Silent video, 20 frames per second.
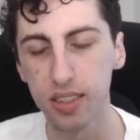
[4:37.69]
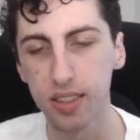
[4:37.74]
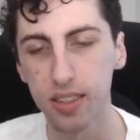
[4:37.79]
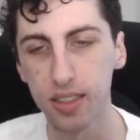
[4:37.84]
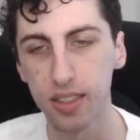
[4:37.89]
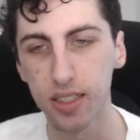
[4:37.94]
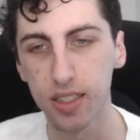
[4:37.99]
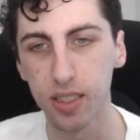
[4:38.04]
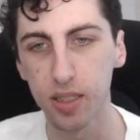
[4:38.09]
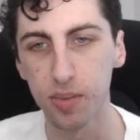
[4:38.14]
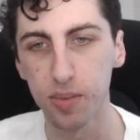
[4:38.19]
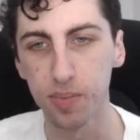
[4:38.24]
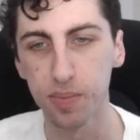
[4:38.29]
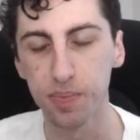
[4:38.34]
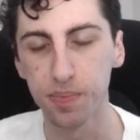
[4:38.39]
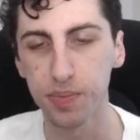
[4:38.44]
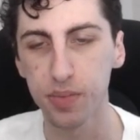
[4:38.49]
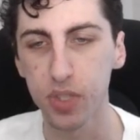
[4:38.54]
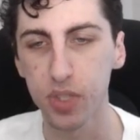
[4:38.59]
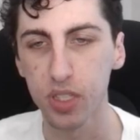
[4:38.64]

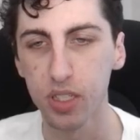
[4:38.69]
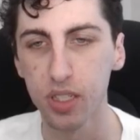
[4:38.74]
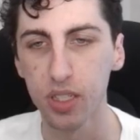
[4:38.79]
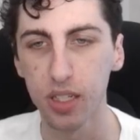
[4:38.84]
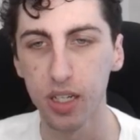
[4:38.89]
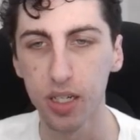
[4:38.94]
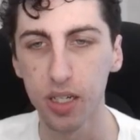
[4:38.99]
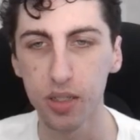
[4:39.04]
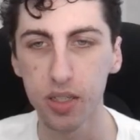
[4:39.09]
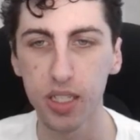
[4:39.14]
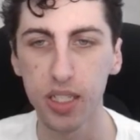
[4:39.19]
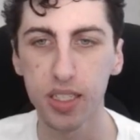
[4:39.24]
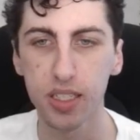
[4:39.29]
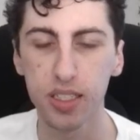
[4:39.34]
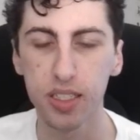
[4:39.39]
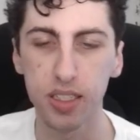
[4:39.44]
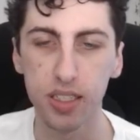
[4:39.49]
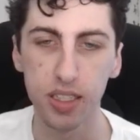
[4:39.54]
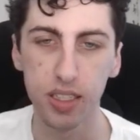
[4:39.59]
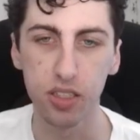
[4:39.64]

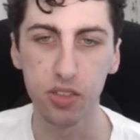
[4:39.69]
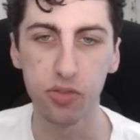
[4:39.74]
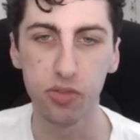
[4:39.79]
the